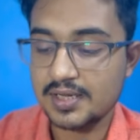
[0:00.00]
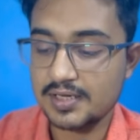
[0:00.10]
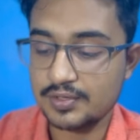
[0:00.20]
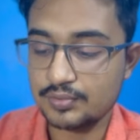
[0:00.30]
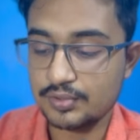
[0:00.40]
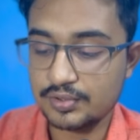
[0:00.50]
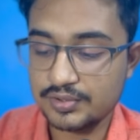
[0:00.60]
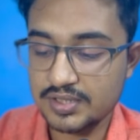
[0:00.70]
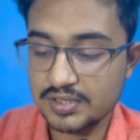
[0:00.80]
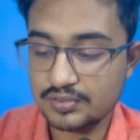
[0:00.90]

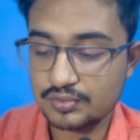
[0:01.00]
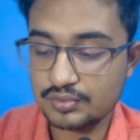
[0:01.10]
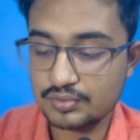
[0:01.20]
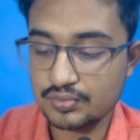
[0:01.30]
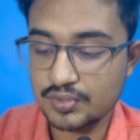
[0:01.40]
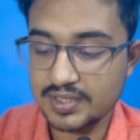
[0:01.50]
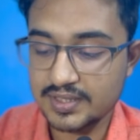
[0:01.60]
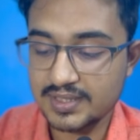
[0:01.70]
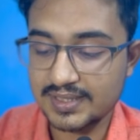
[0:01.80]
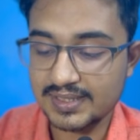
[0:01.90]
neurology
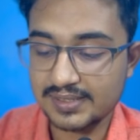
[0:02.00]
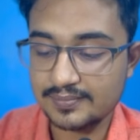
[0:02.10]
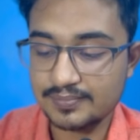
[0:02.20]
210